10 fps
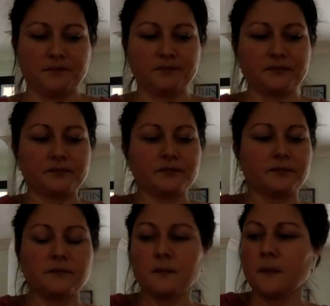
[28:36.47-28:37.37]

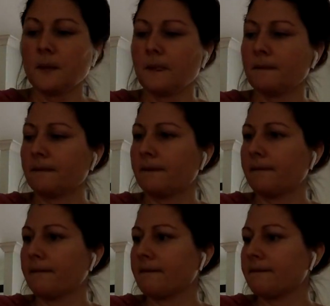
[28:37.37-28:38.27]

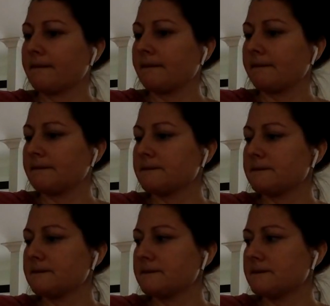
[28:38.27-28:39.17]

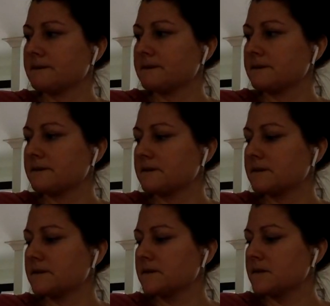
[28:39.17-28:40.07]

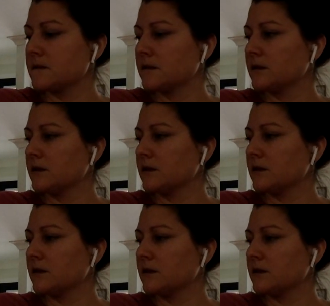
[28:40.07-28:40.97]

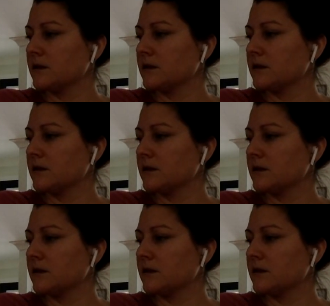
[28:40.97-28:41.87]

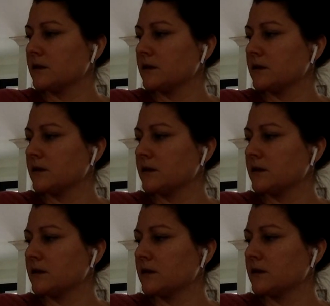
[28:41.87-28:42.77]

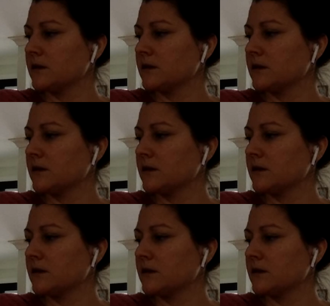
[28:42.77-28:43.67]

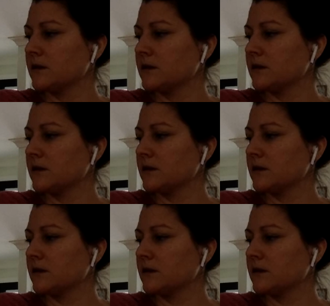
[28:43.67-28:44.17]
Nothing is said.